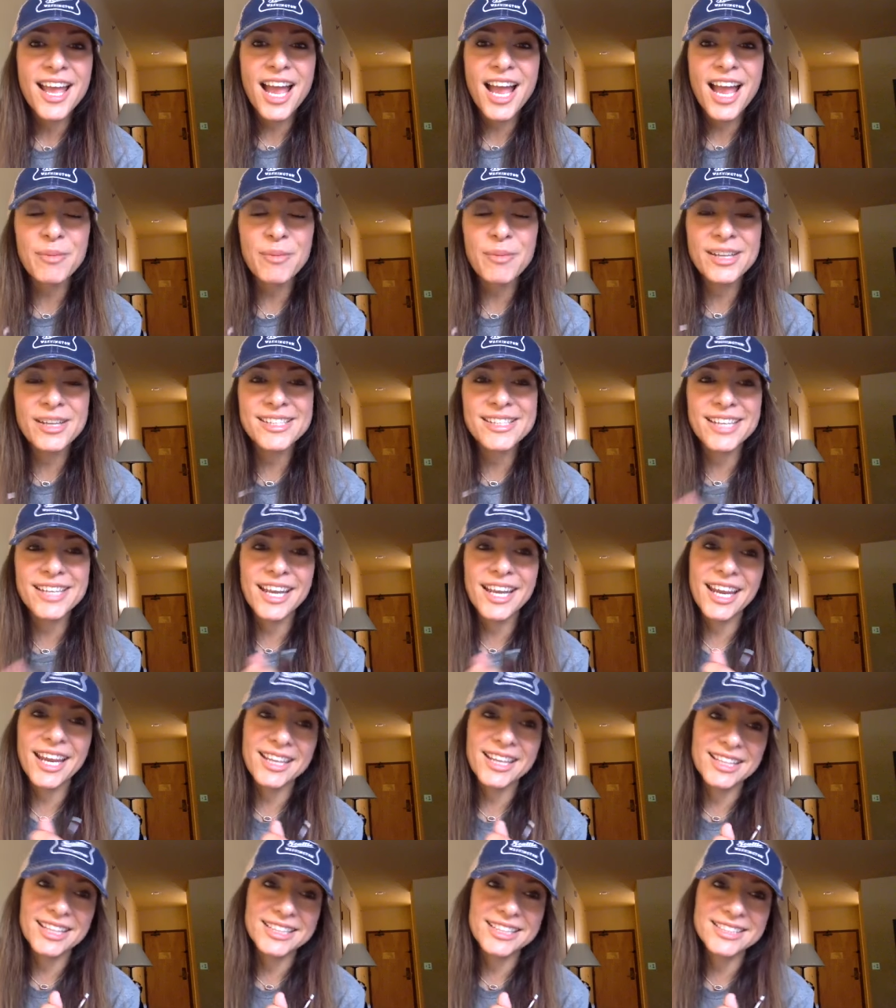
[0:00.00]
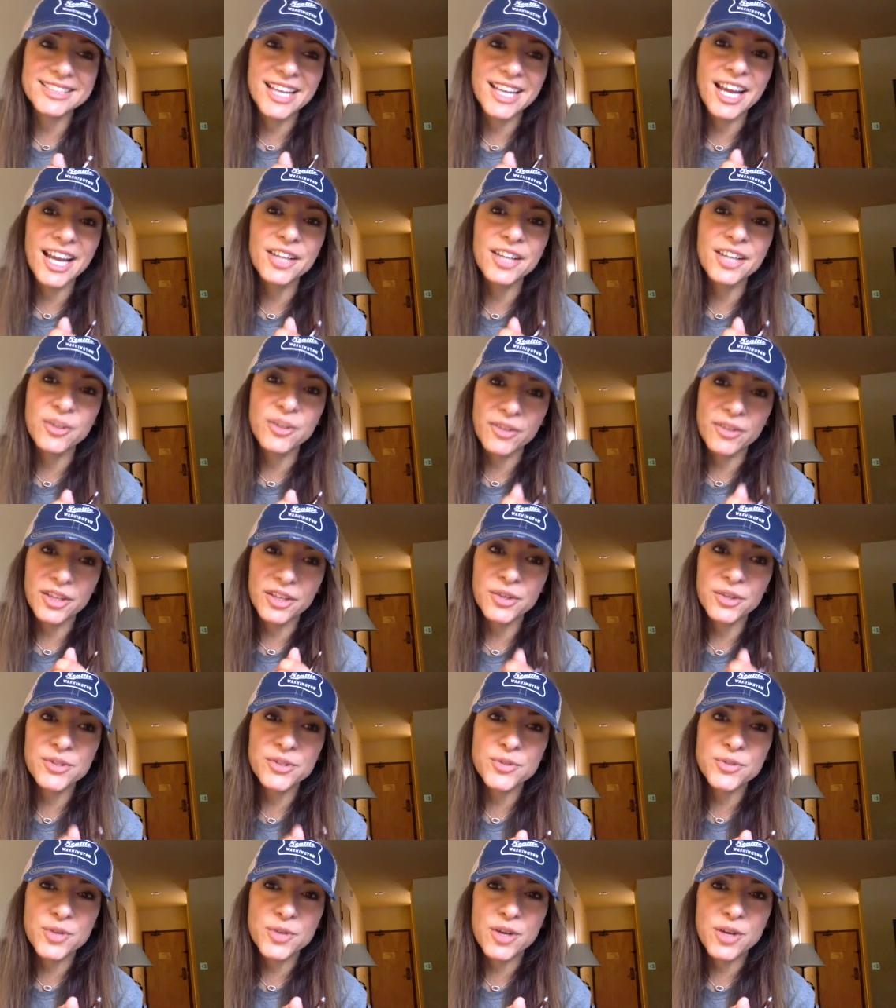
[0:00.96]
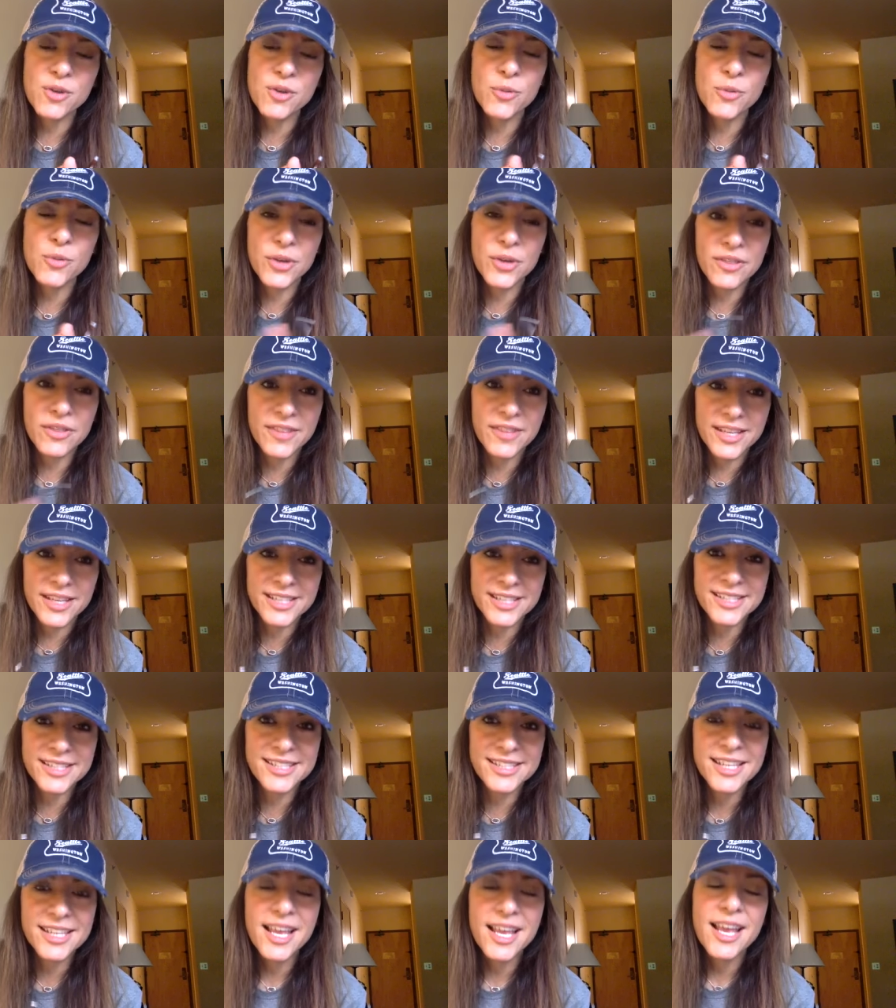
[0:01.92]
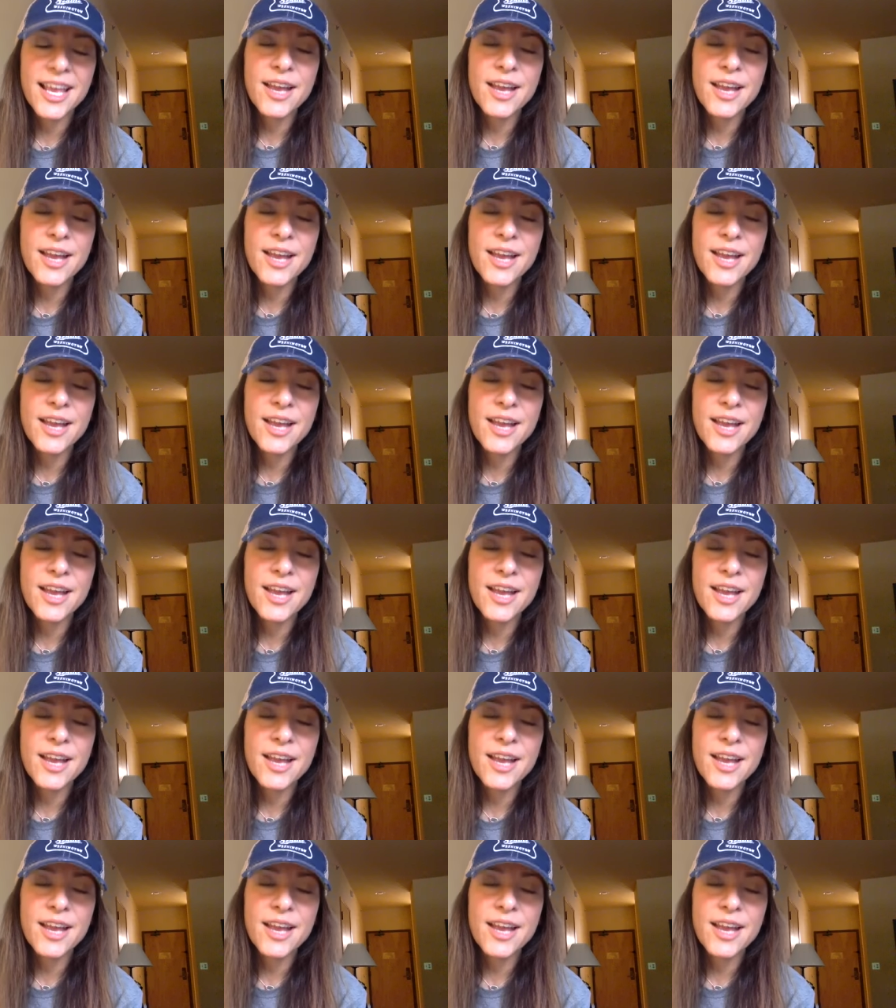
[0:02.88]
I'm going to say, Hey, Lisa, I know that you struggle with this.